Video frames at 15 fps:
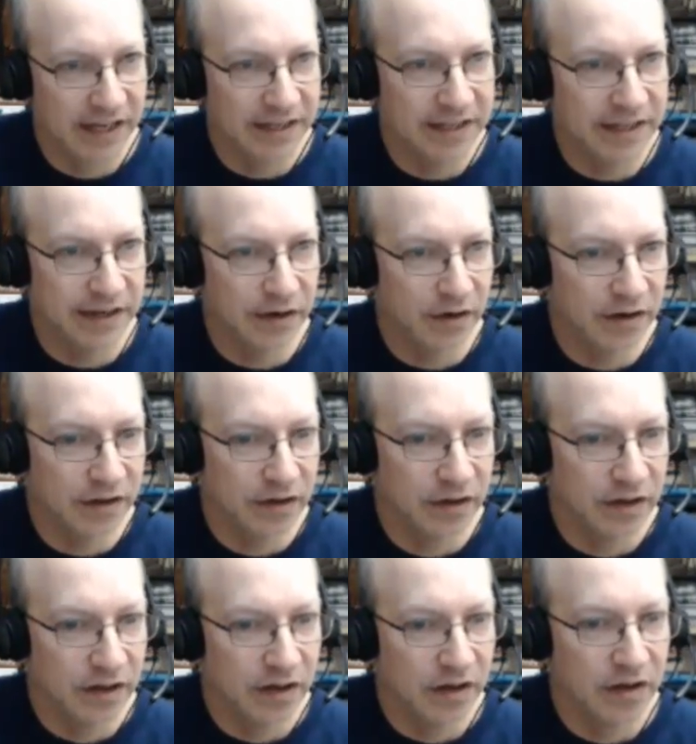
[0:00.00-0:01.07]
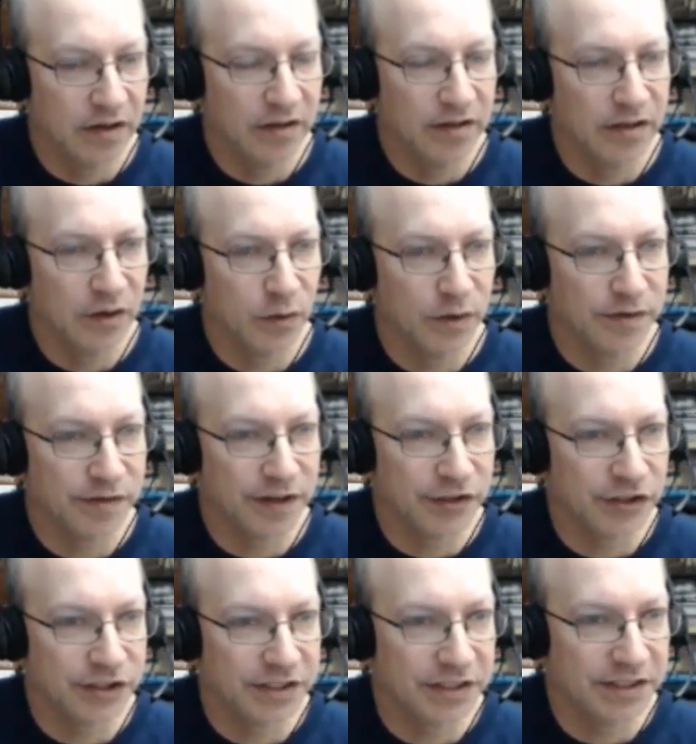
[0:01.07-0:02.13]
And here, what
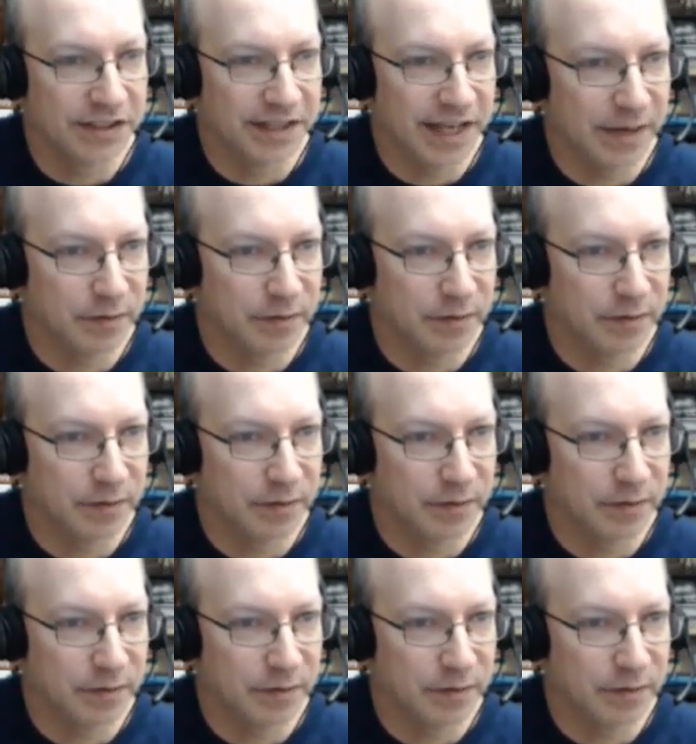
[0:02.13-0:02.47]
Vashi did in the